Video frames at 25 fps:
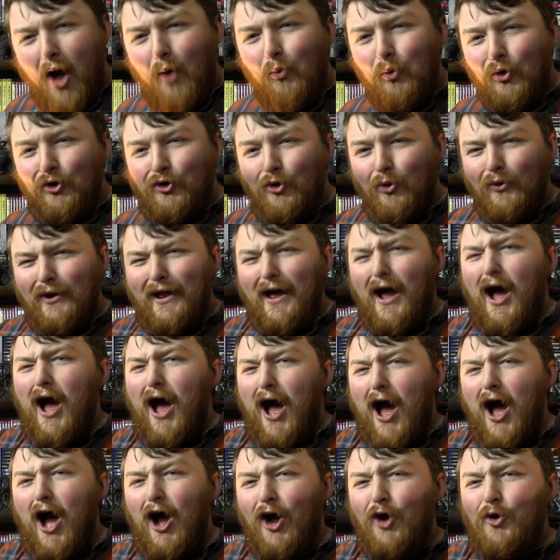we'll call it
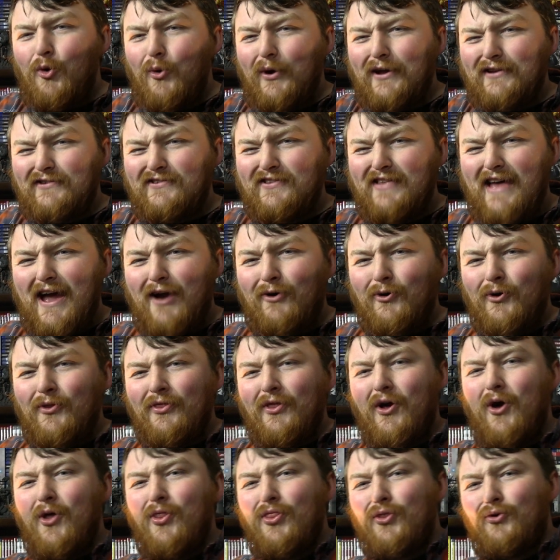a quits there
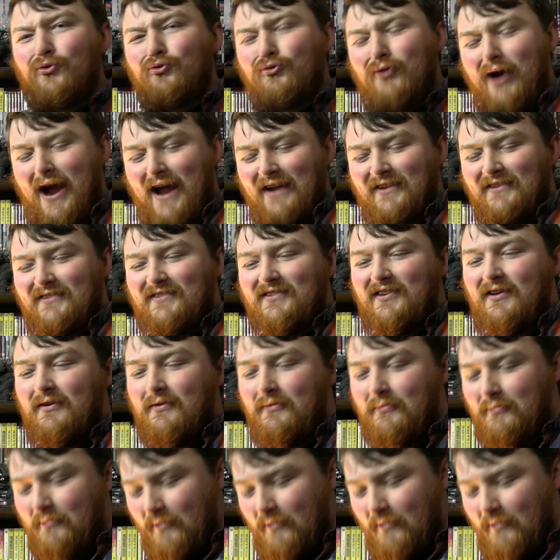on the rant.